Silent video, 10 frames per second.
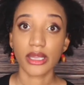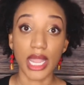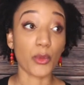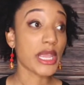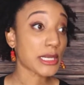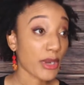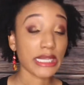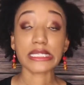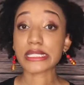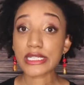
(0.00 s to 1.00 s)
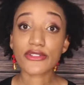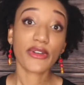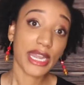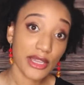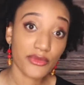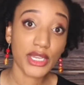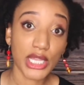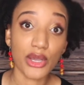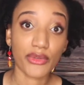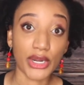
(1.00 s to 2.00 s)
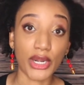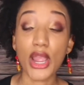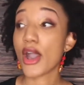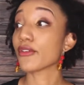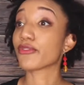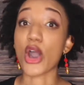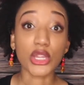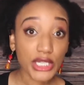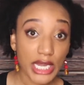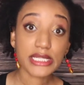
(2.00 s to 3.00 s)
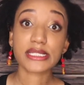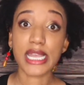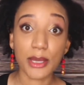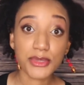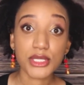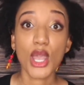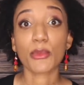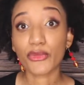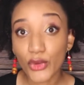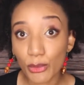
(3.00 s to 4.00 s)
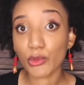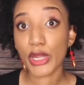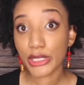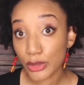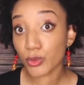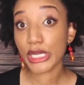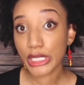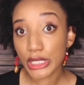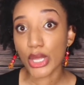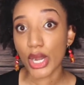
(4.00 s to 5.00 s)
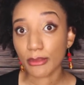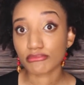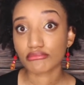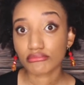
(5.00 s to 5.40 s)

And we could probably still find that video of her falling down the steps, performing Ring the Alarm.